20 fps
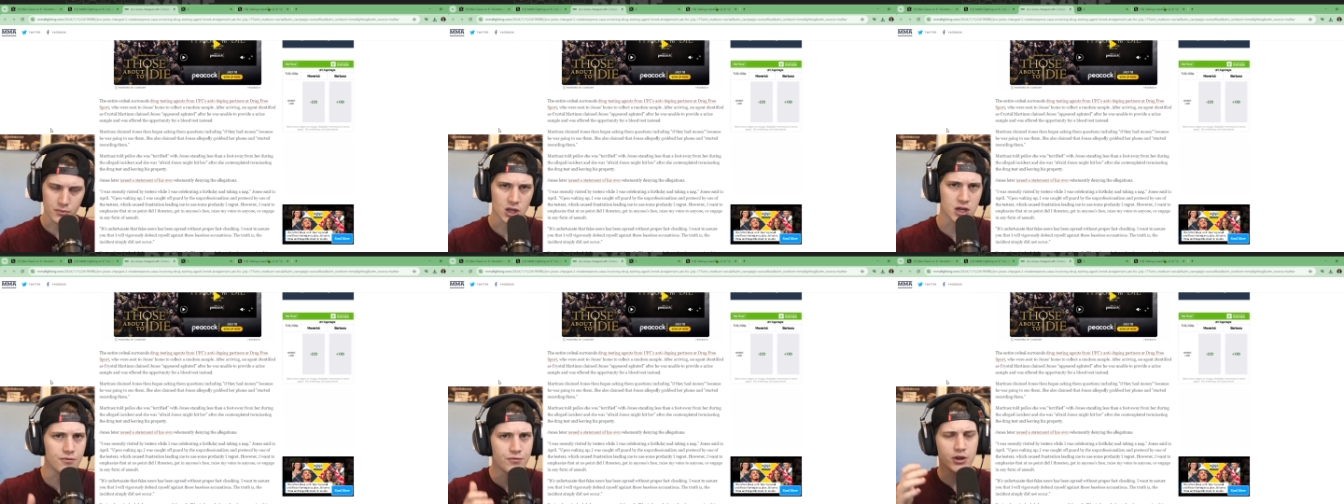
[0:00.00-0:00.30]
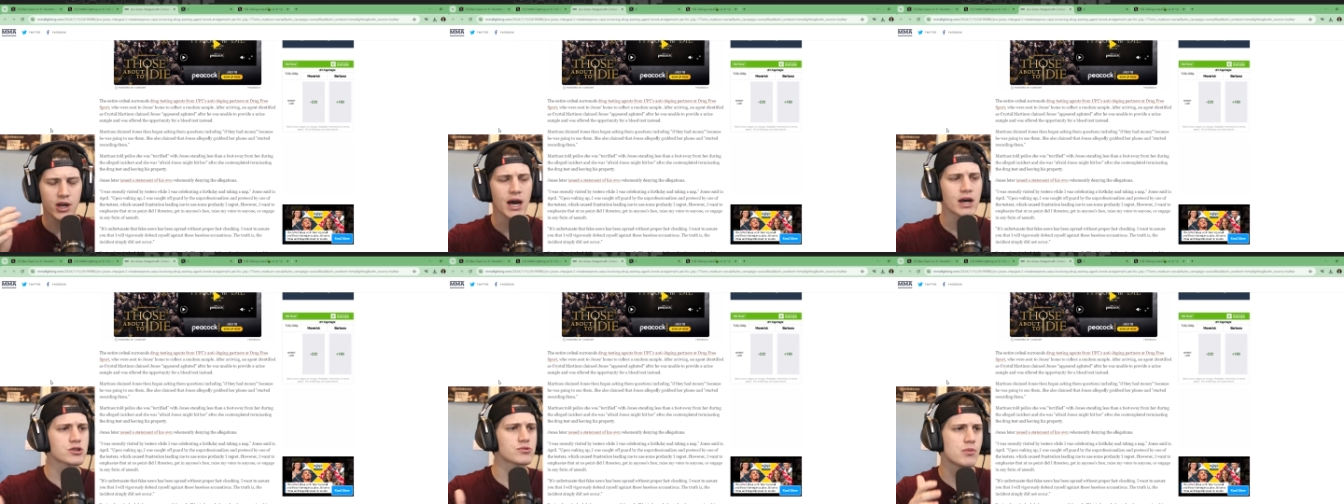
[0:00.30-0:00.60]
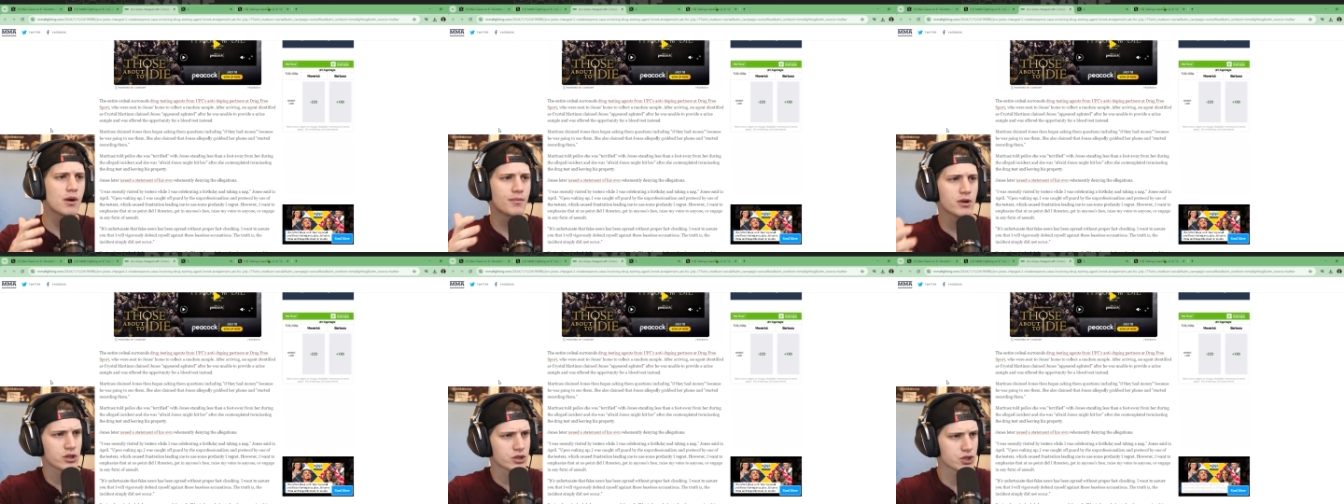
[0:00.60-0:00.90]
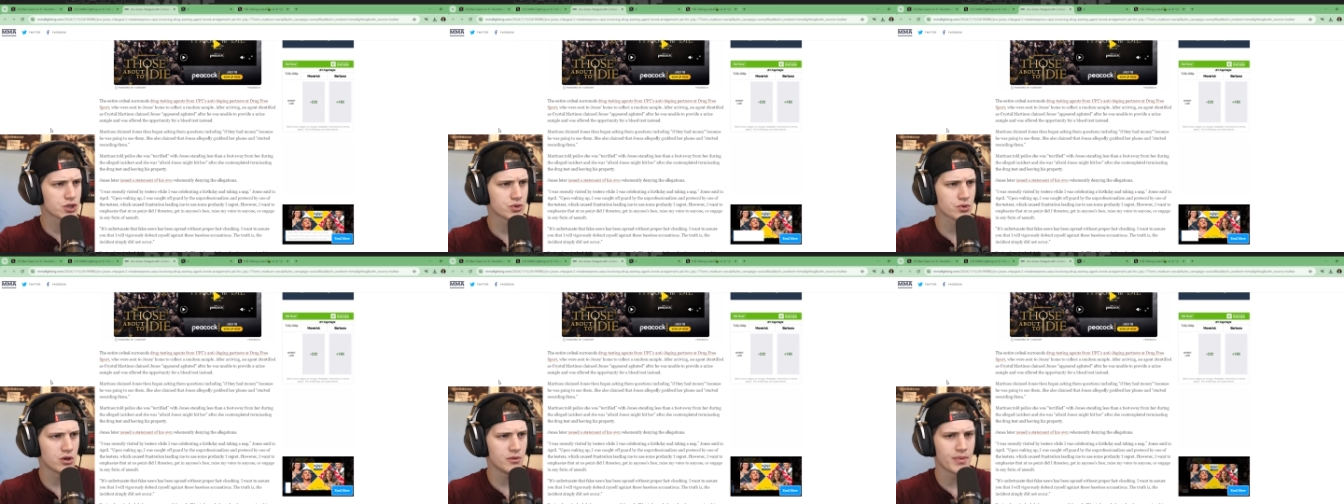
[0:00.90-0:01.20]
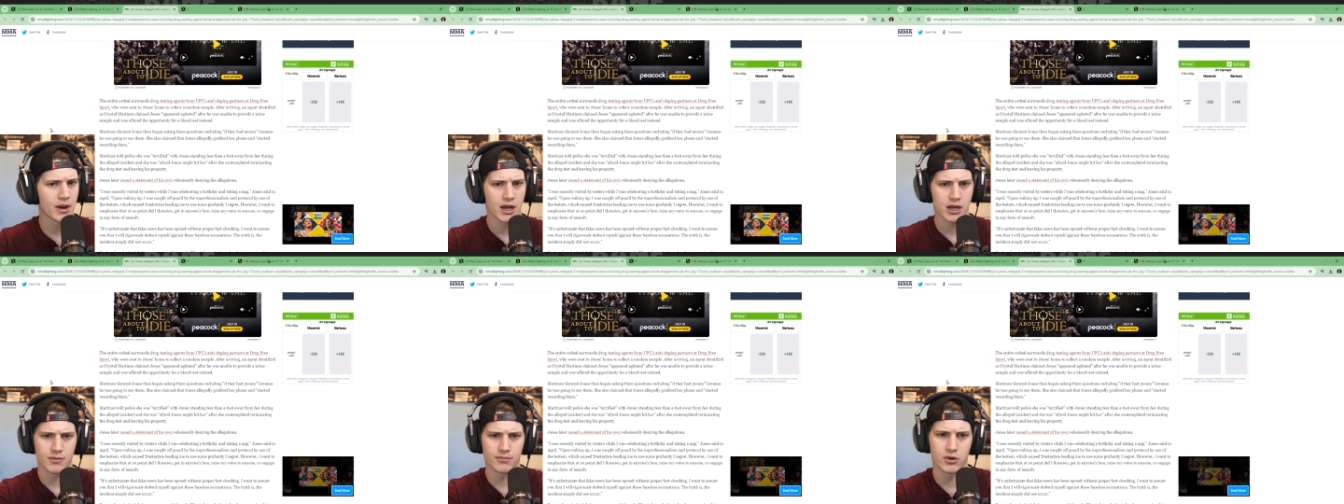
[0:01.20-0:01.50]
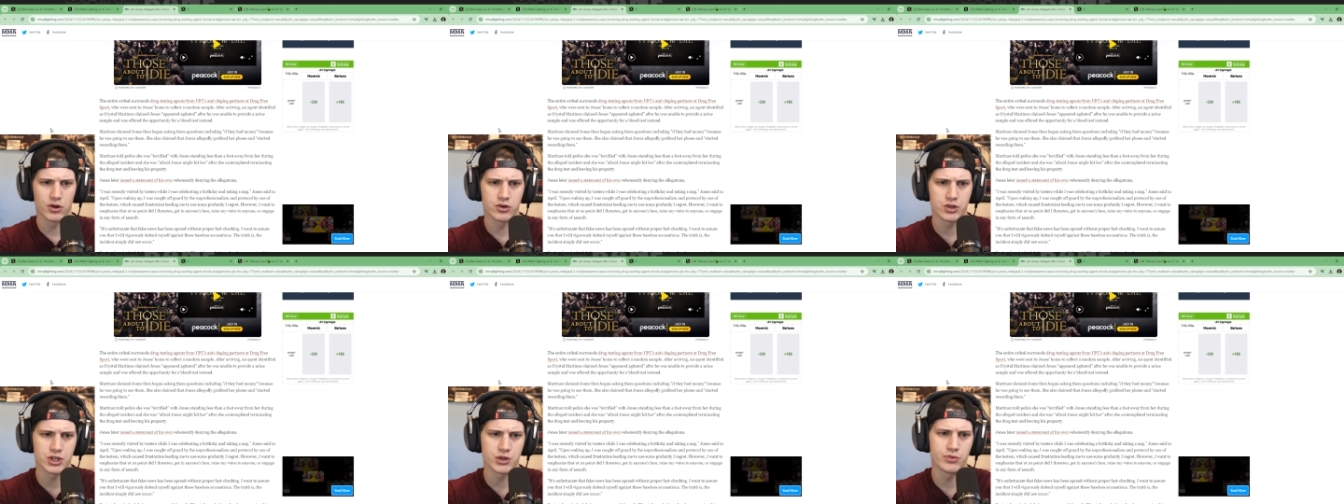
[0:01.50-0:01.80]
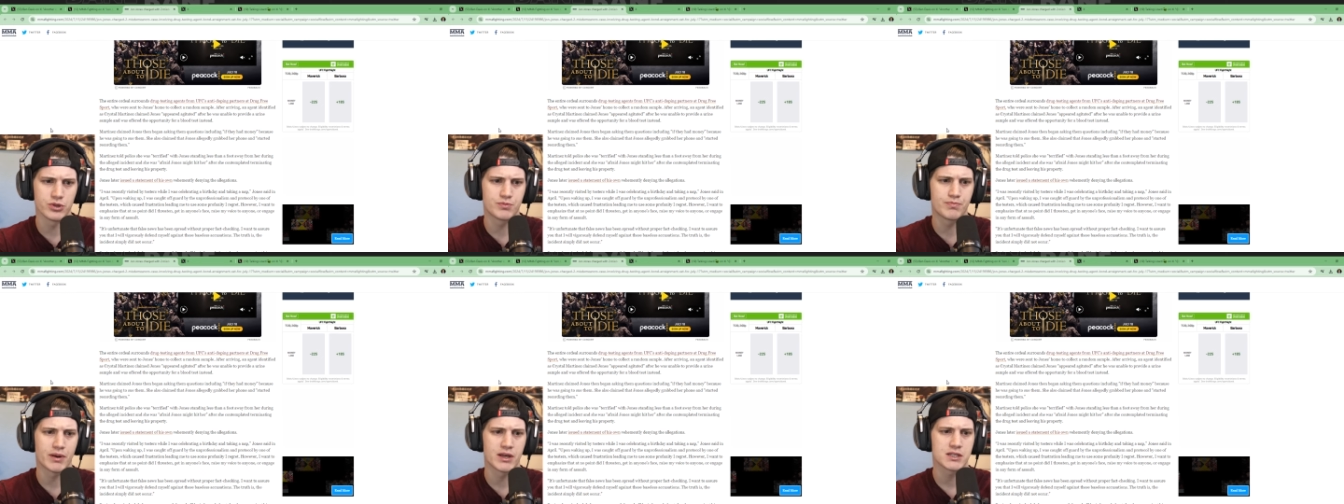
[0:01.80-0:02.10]
If you guys remember this story back in March, it
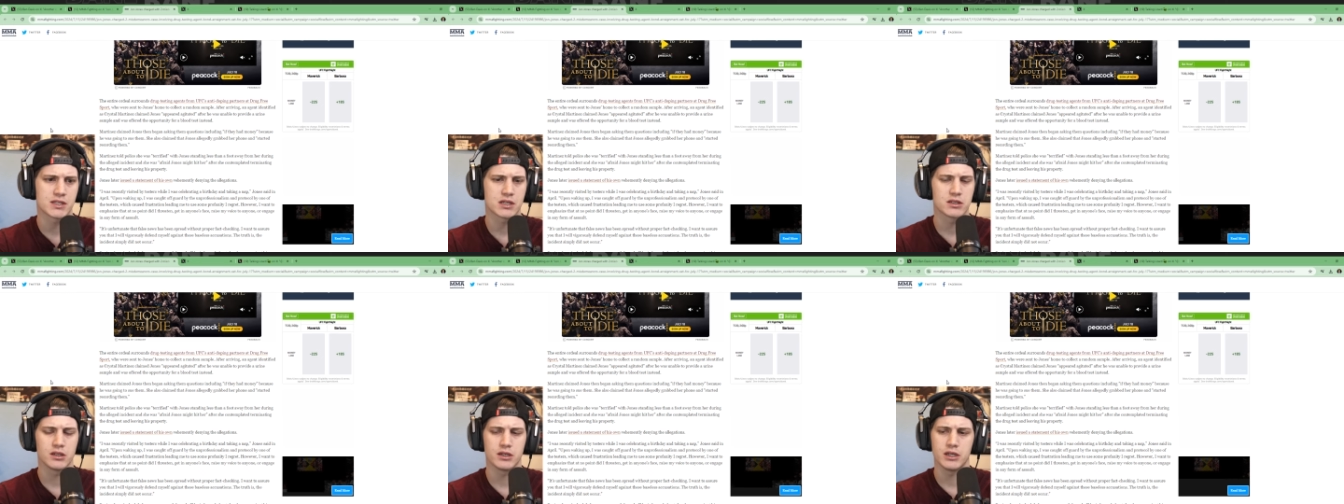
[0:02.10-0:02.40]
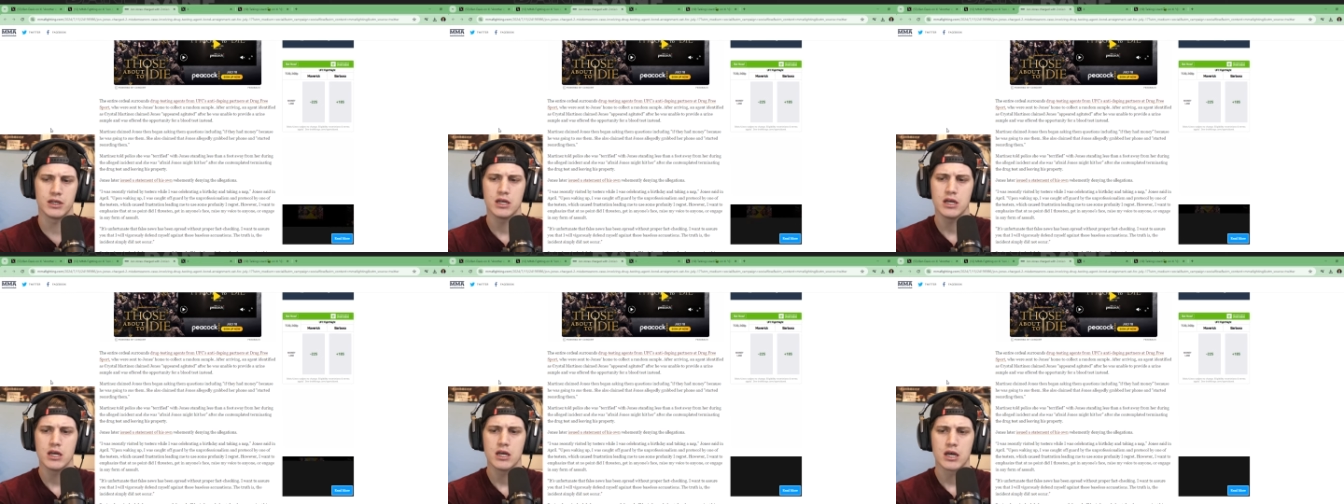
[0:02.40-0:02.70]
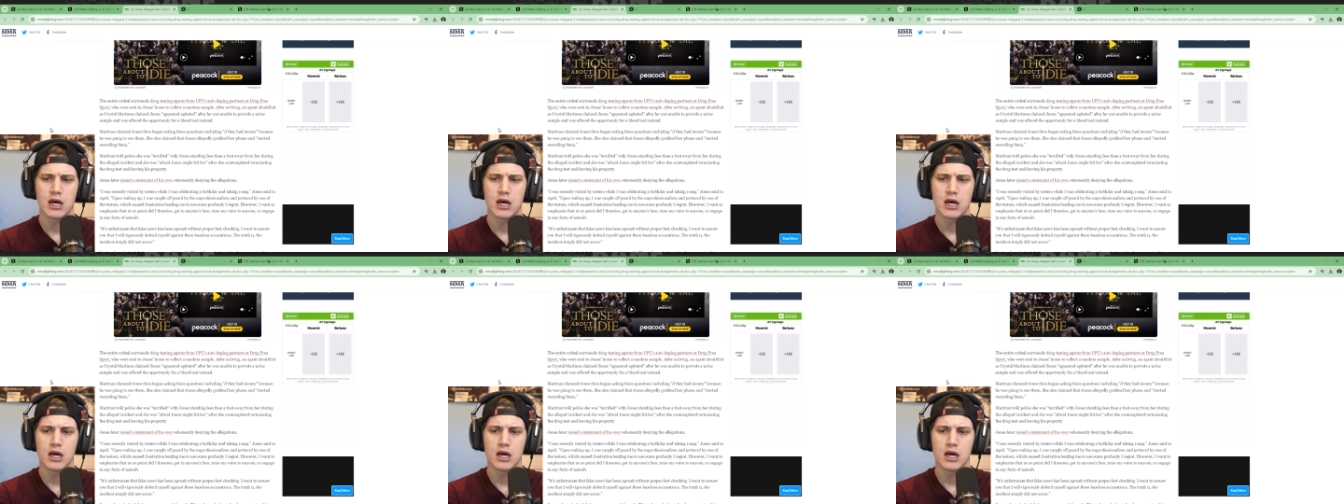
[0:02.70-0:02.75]
was basically